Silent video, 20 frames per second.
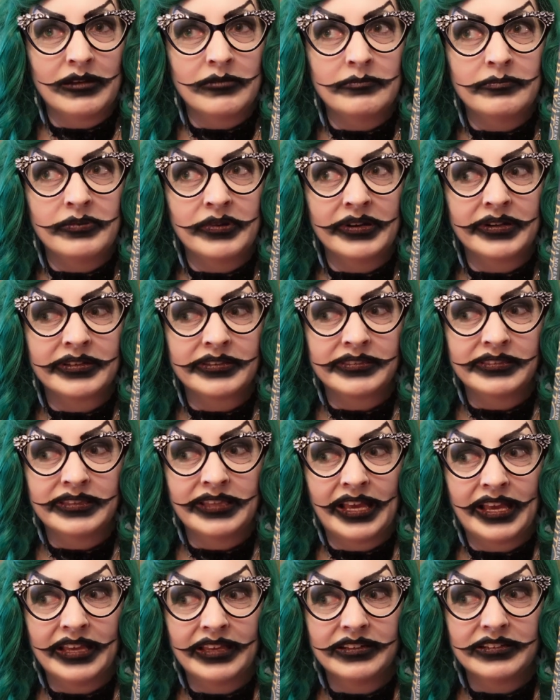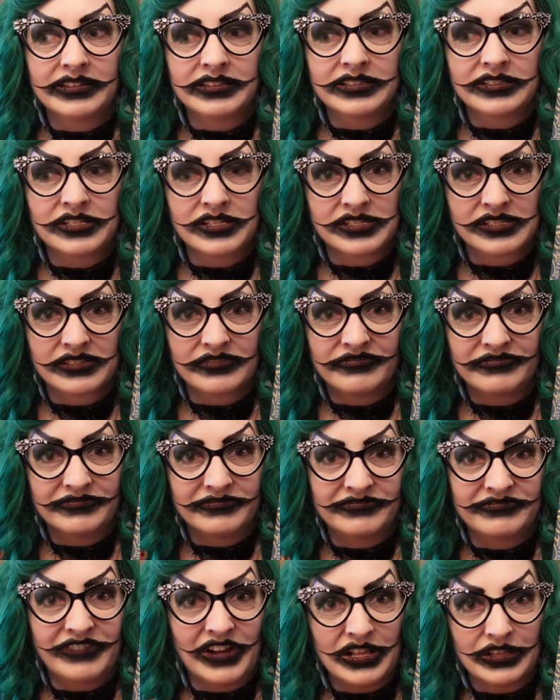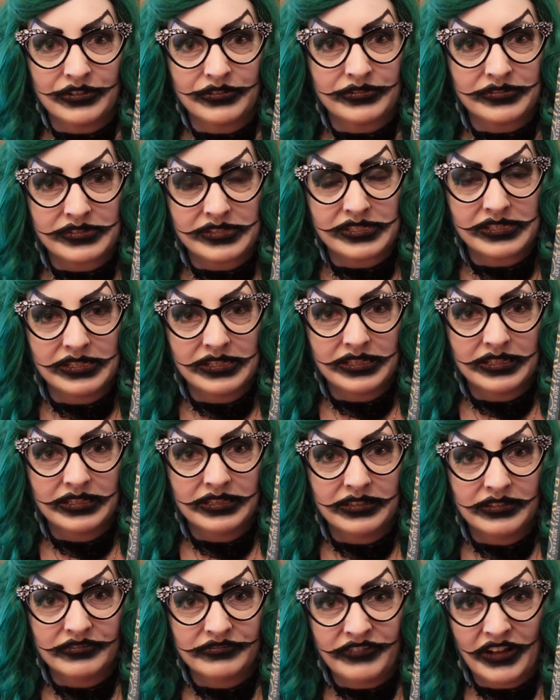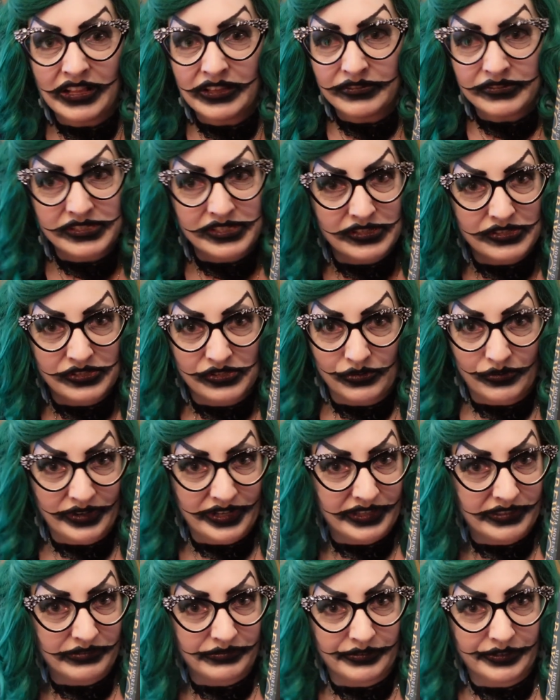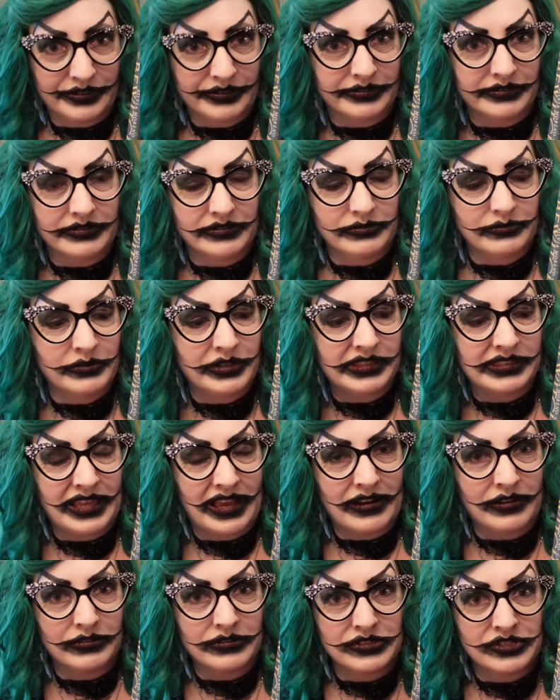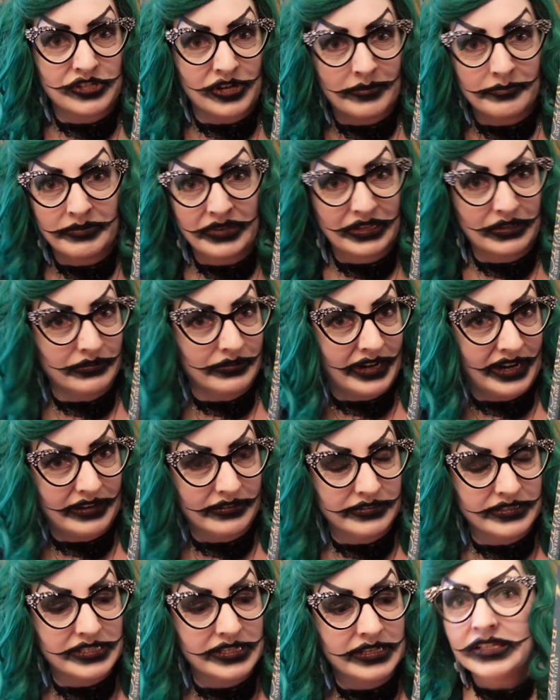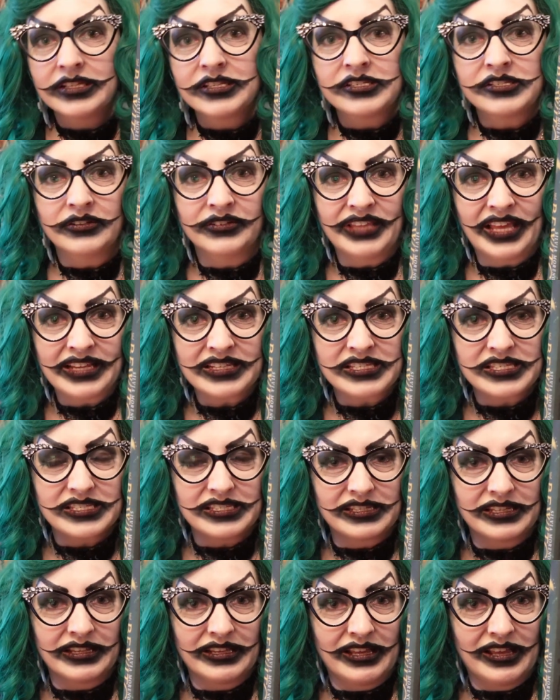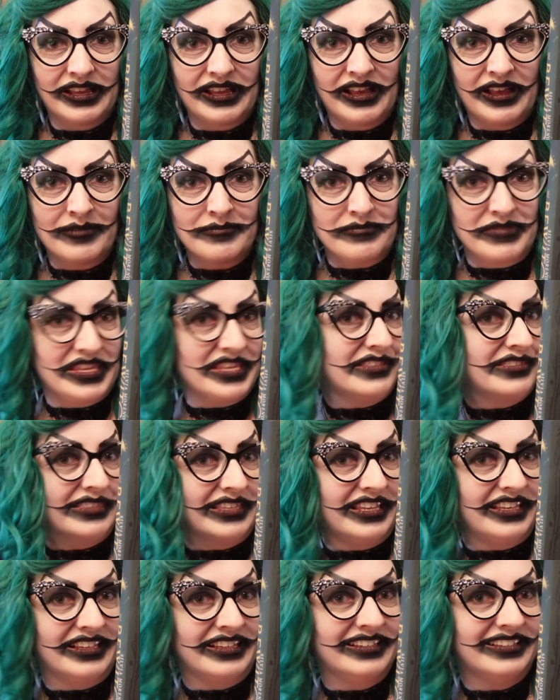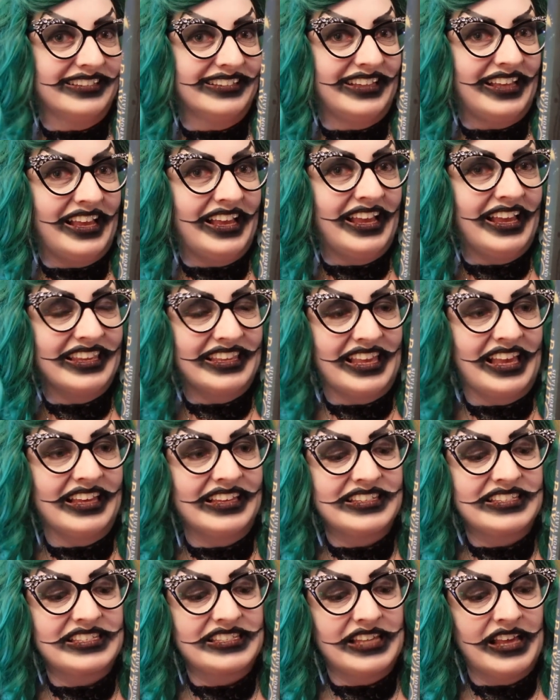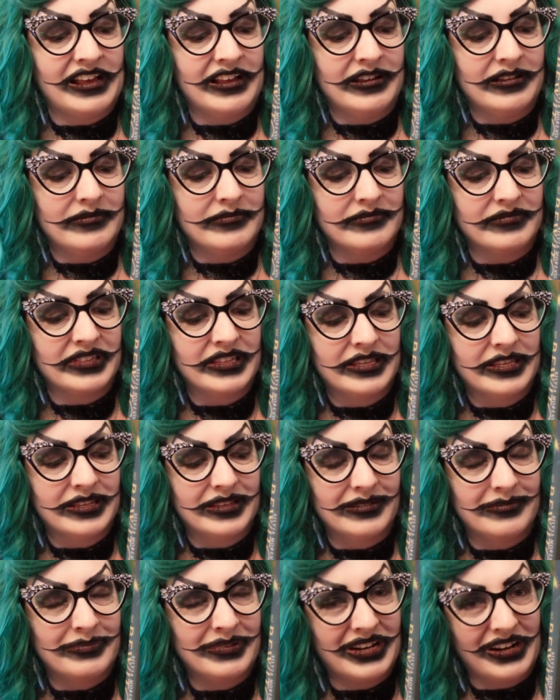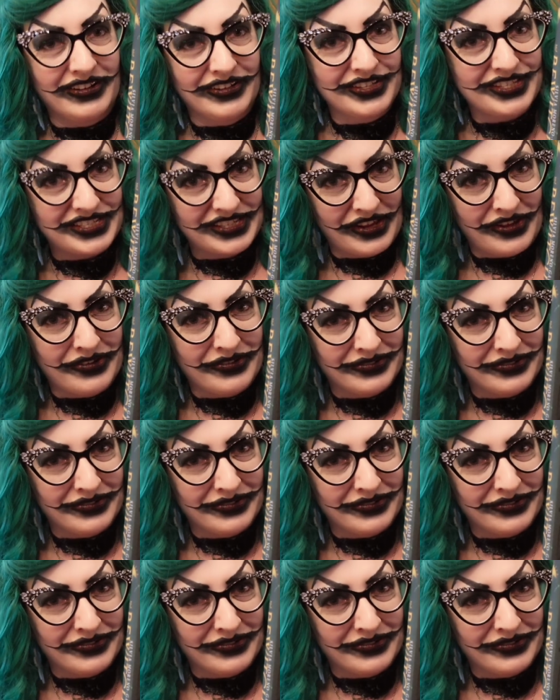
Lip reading: a book that just follows the story through without jumping around. So that's a me thing, I guess. But also,